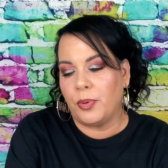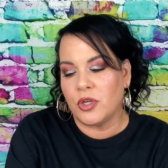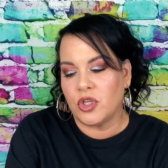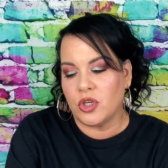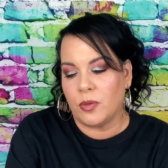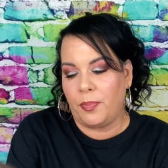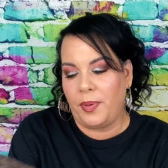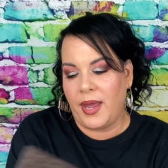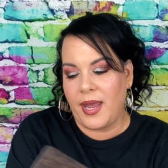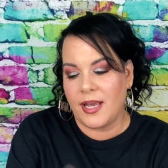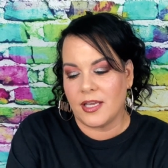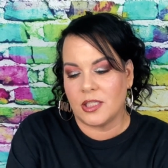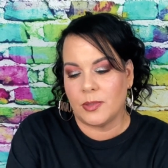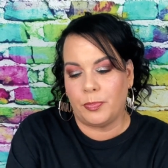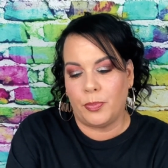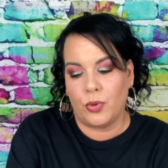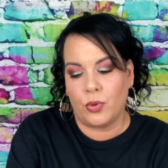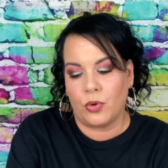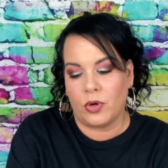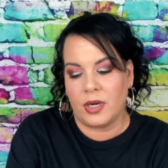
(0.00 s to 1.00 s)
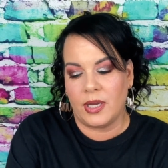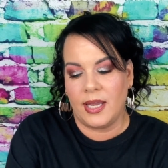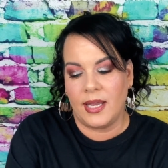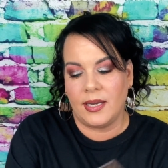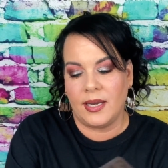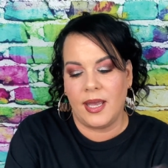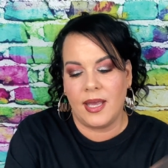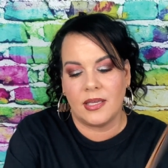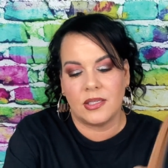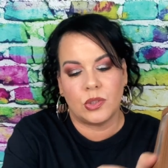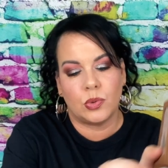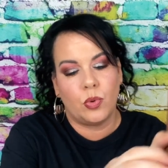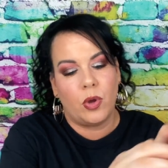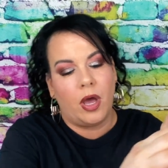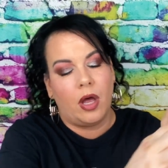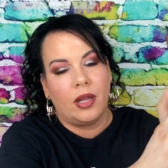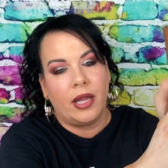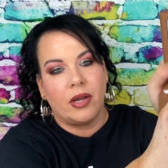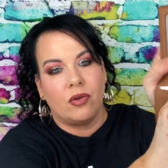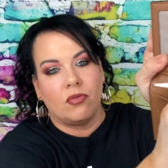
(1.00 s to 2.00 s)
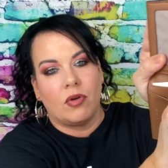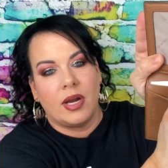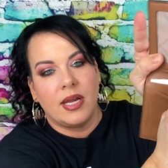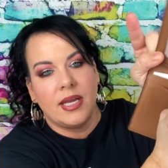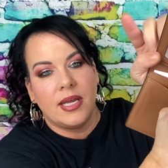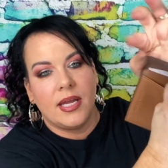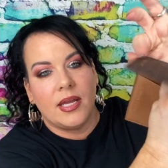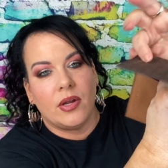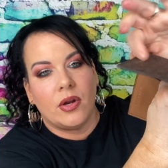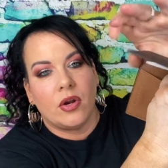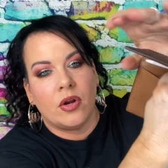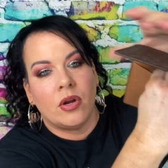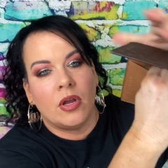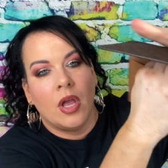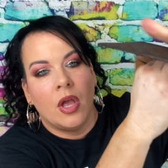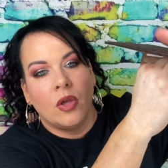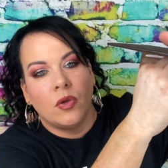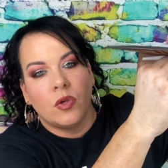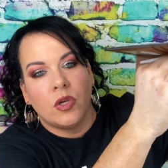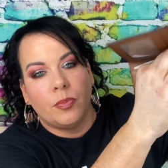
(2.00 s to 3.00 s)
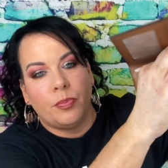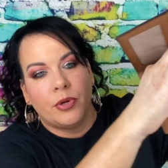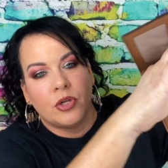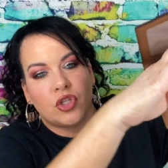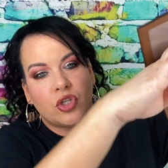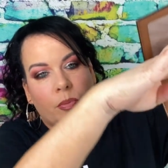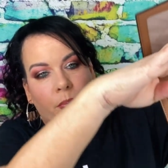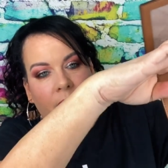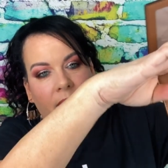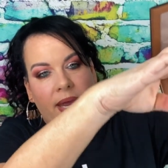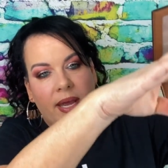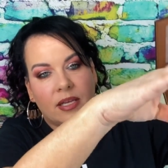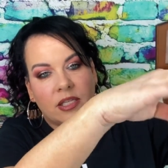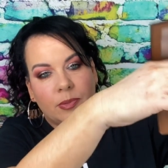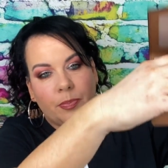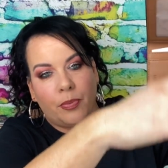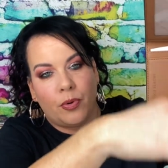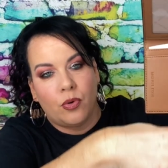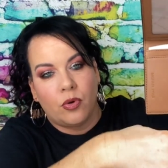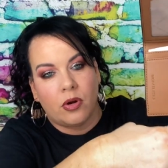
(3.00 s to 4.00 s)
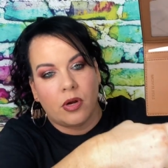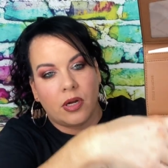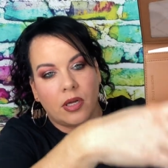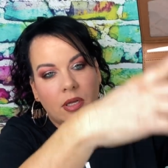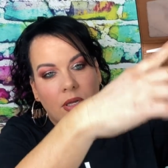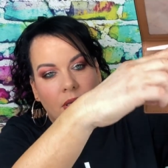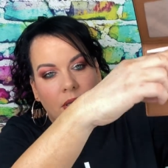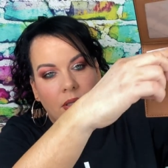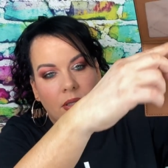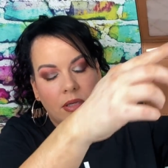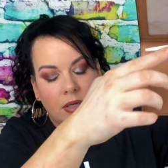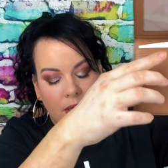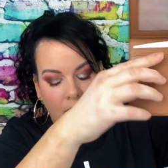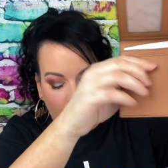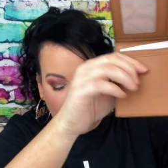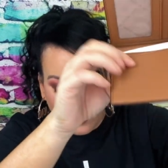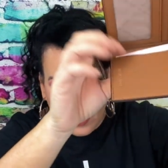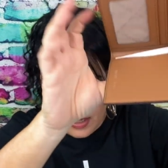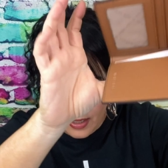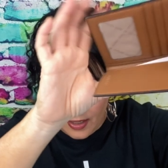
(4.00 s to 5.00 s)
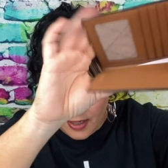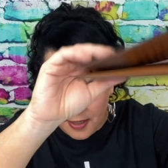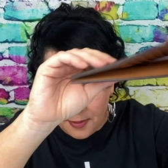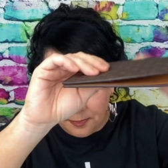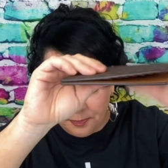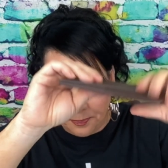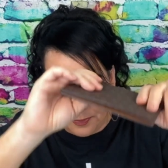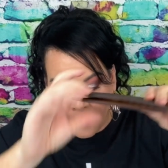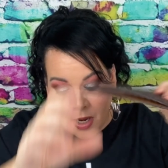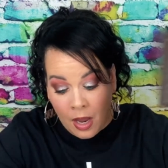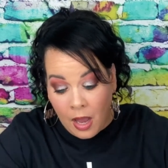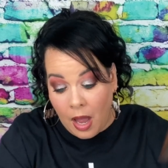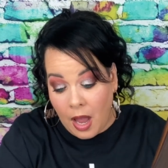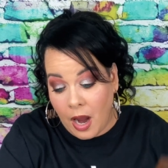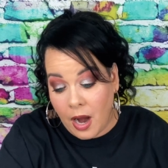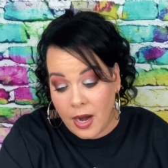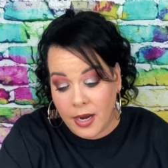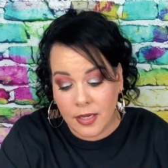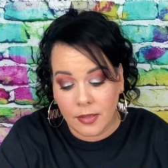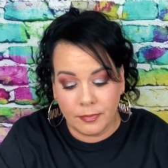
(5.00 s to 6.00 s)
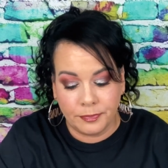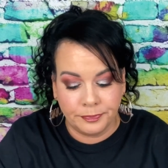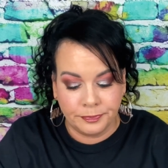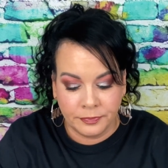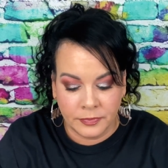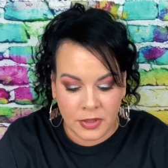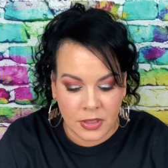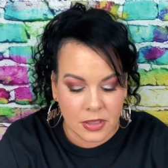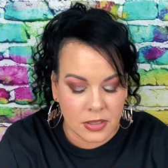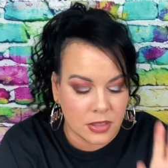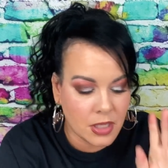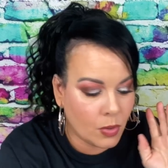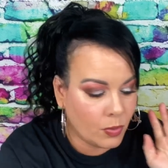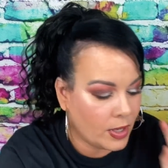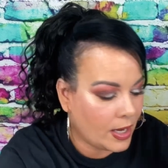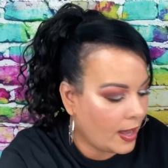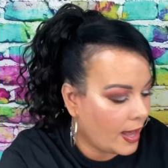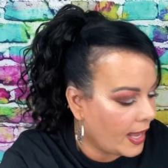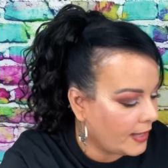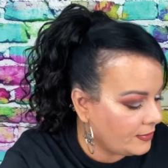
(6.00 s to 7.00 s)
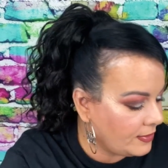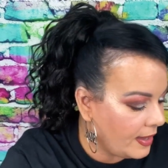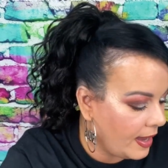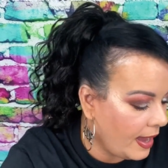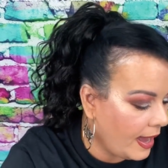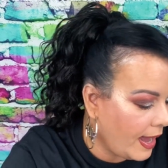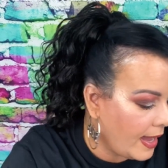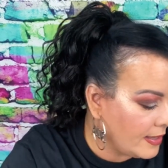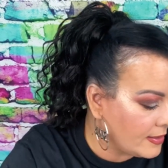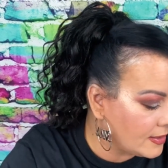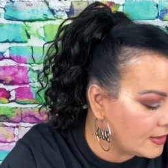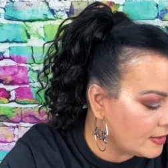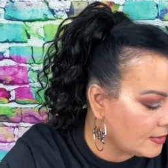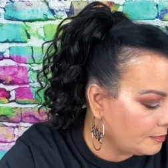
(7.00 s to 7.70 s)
put your passport in it as well. Like right here, you put your passport, you know, in it. All right, so we got that.